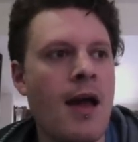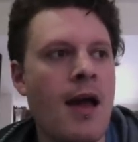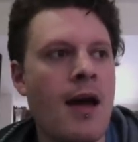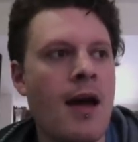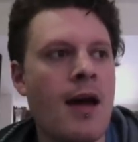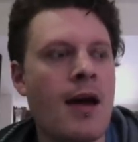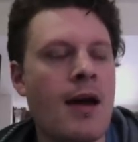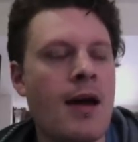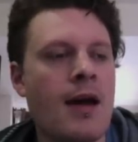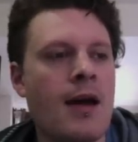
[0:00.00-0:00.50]

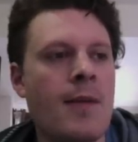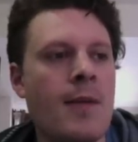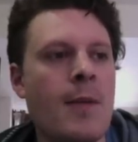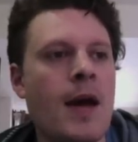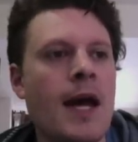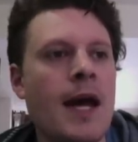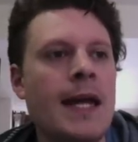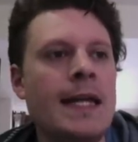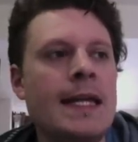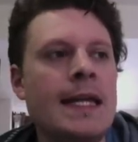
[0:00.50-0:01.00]

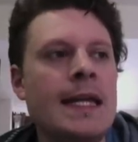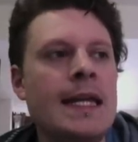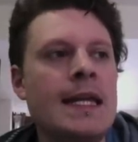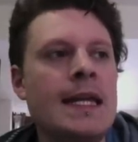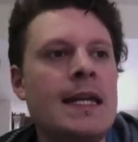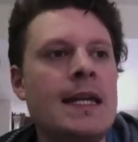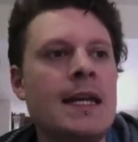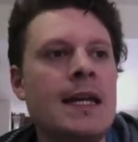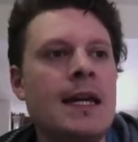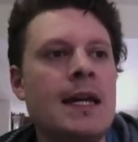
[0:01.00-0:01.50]
I
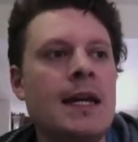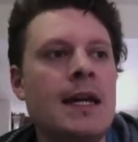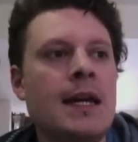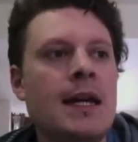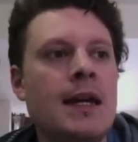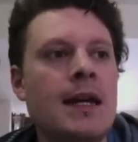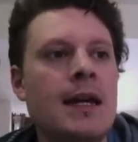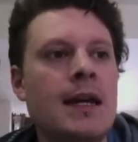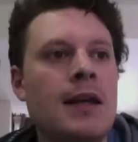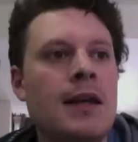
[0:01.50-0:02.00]

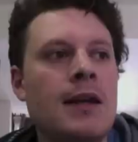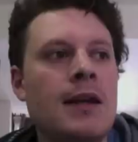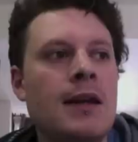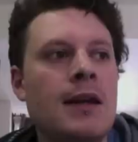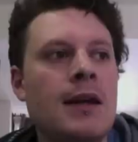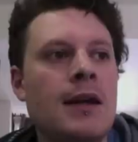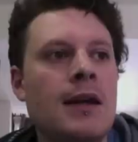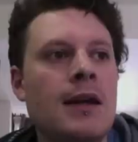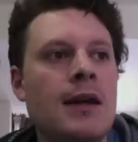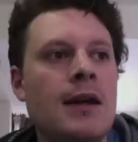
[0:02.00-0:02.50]
needed
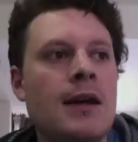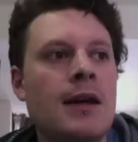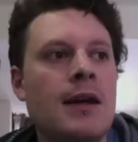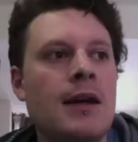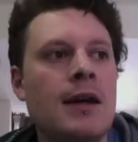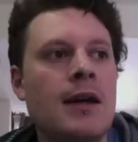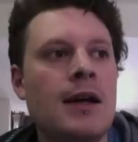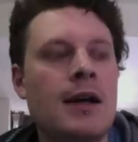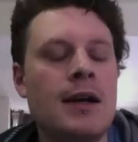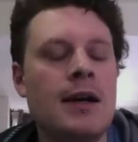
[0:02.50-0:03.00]

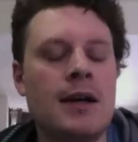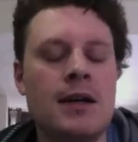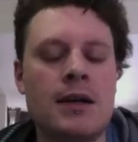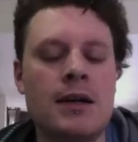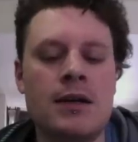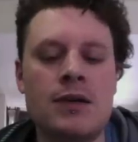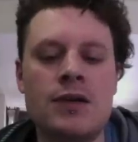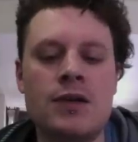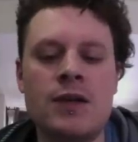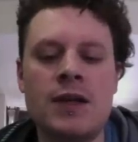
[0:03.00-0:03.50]

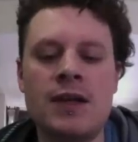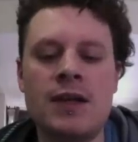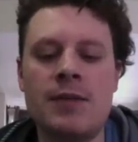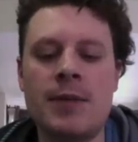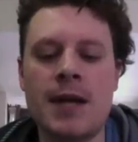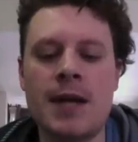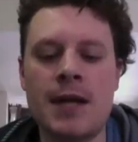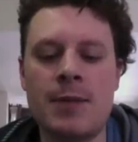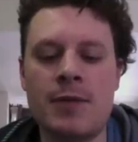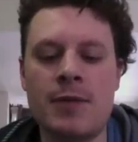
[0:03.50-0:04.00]
a sheet of
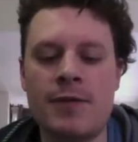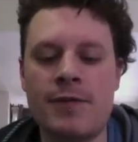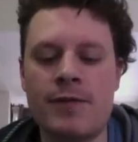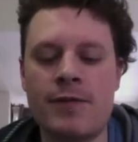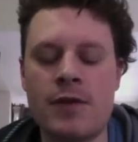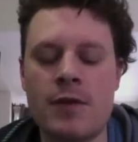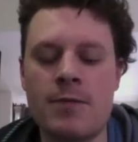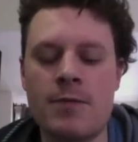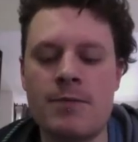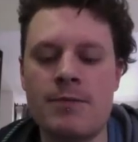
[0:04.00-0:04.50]
paper
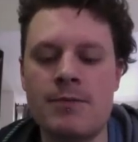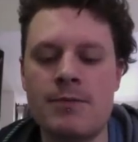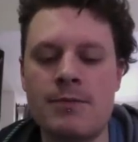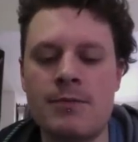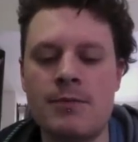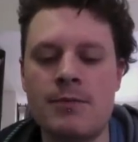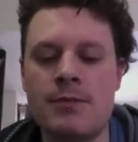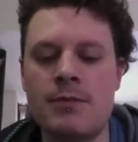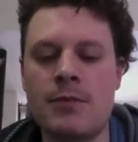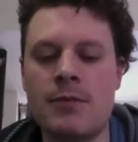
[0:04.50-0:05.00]
from
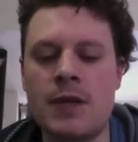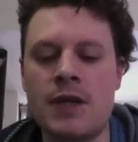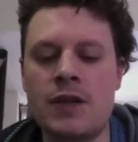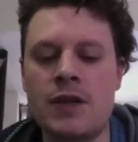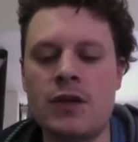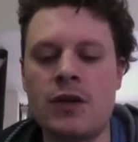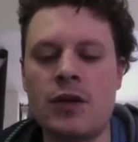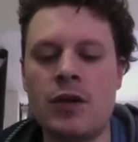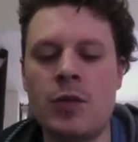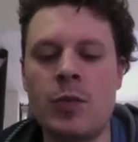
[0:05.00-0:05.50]
my
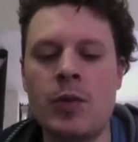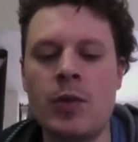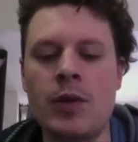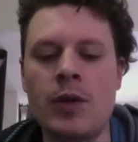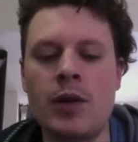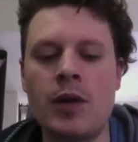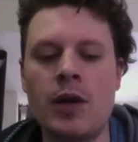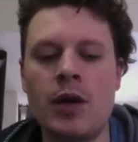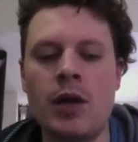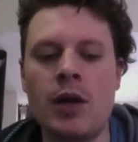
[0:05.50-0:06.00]
job,
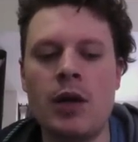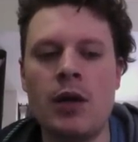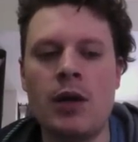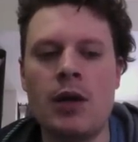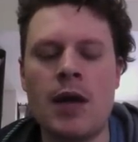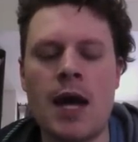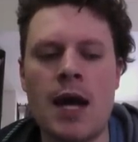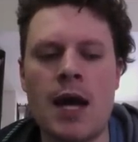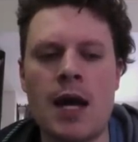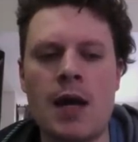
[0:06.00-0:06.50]

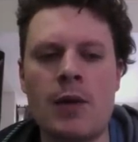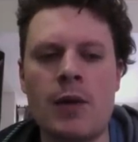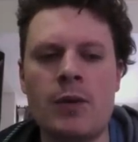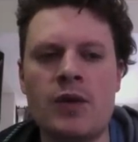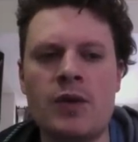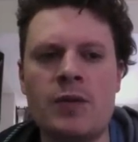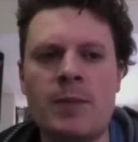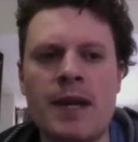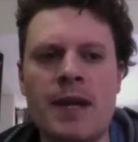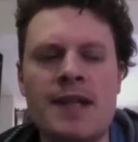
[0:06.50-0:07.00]

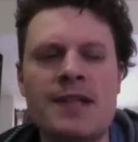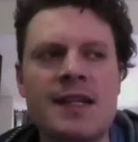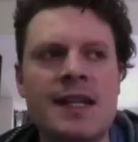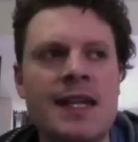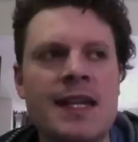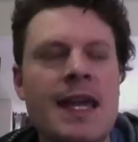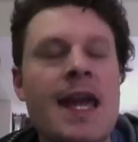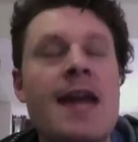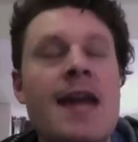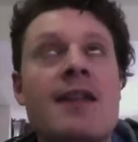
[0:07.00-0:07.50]
which
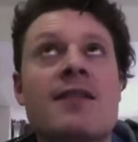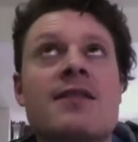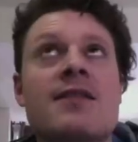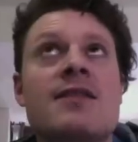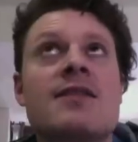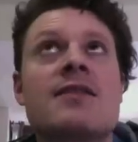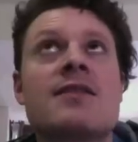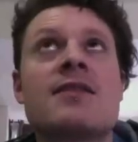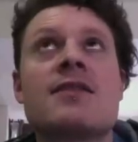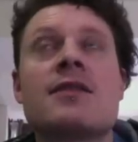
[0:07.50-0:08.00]
basically had
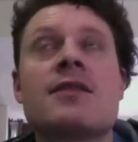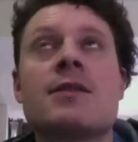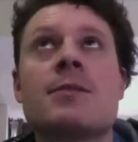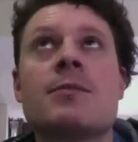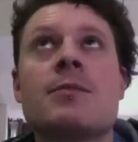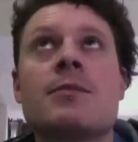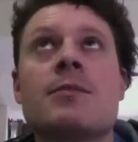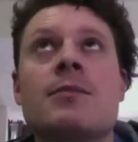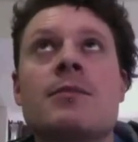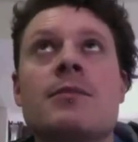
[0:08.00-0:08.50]

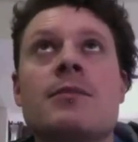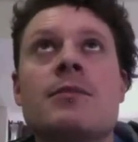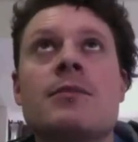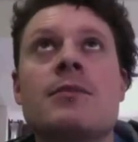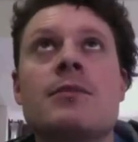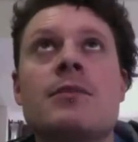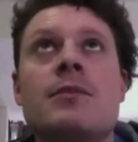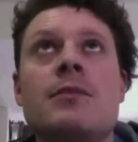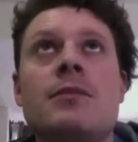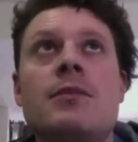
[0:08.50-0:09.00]
some
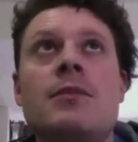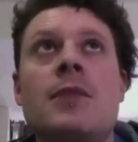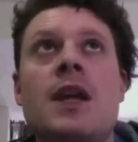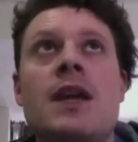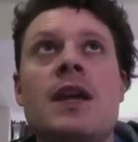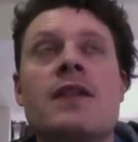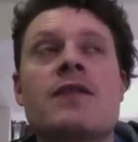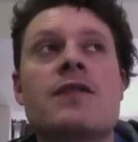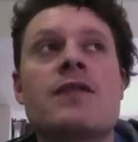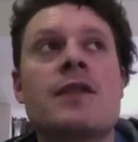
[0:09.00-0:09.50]

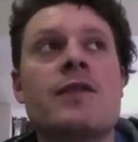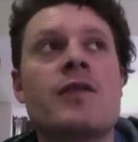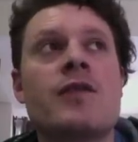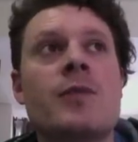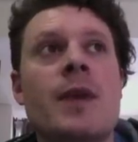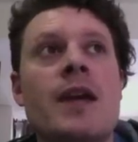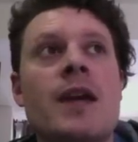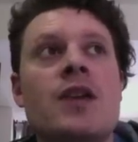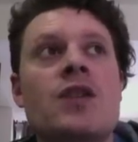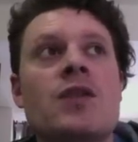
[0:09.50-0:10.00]
extra
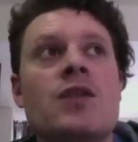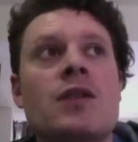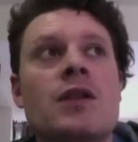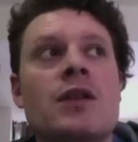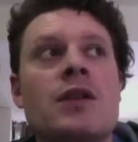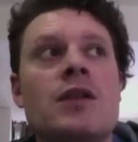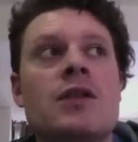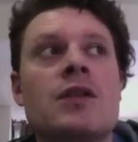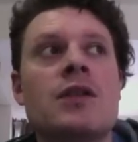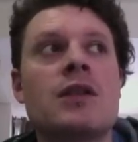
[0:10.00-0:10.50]
information on
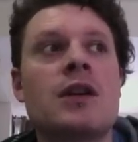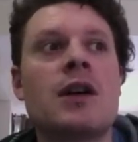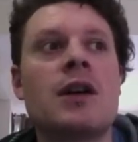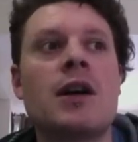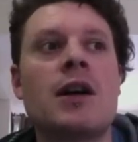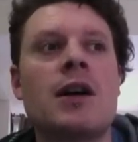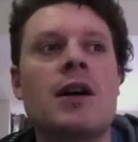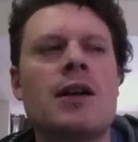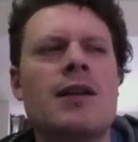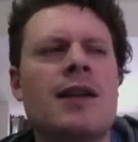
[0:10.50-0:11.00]
it,
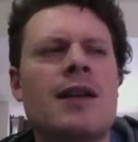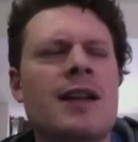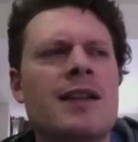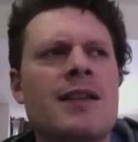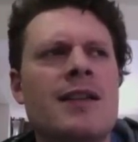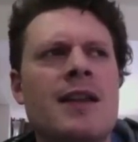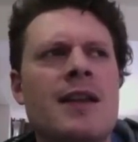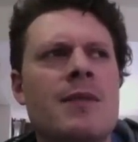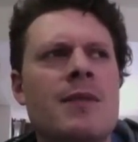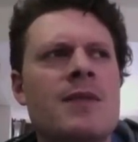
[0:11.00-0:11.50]
like
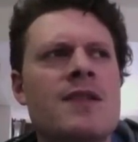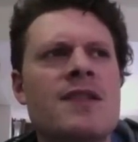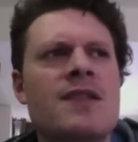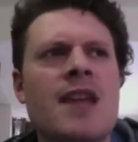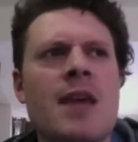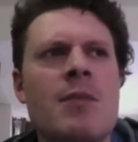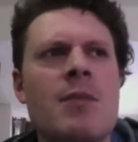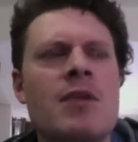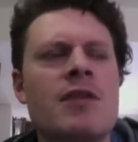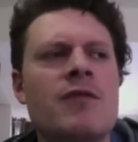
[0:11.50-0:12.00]
their
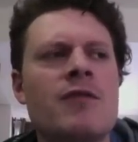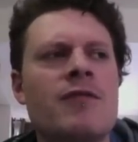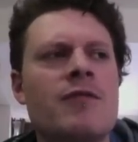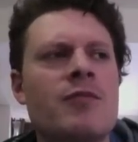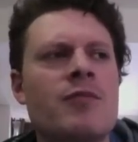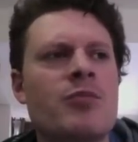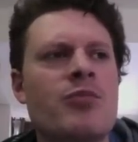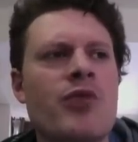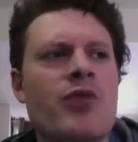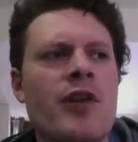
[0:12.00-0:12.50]
statement
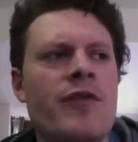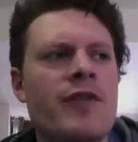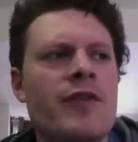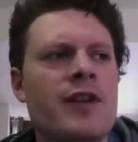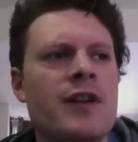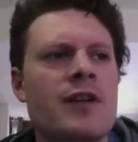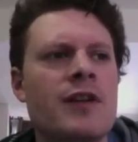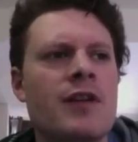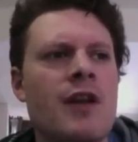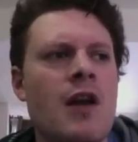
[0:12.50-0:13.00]
of
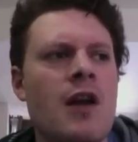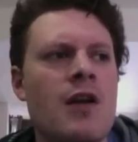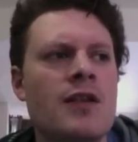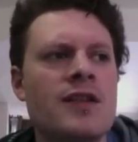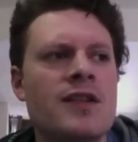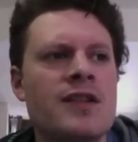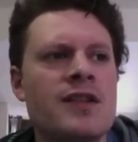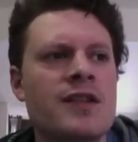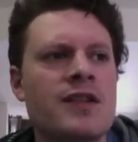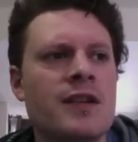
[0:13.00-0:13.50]
profit and
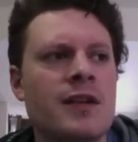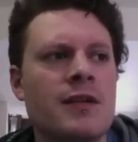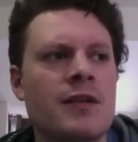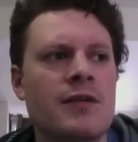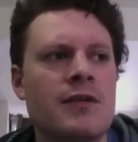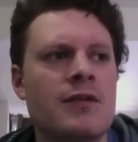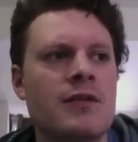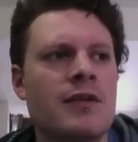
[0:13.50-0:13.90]
loss, and